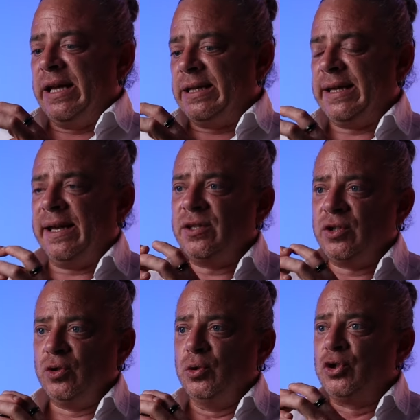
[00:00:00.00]
It
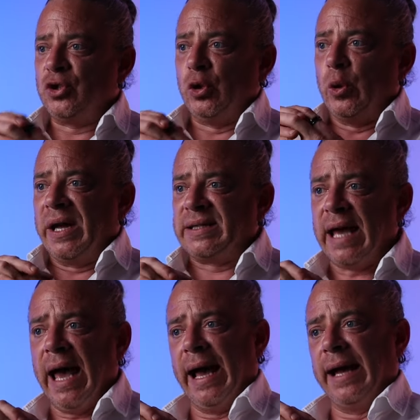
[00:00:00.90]
gets you to
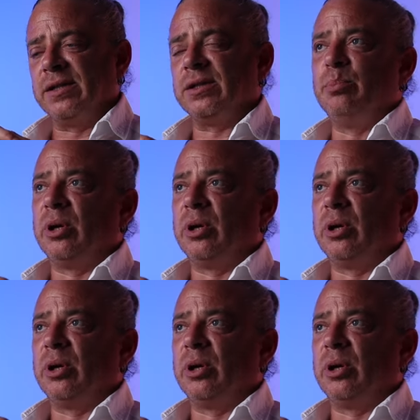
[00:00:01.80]
attach,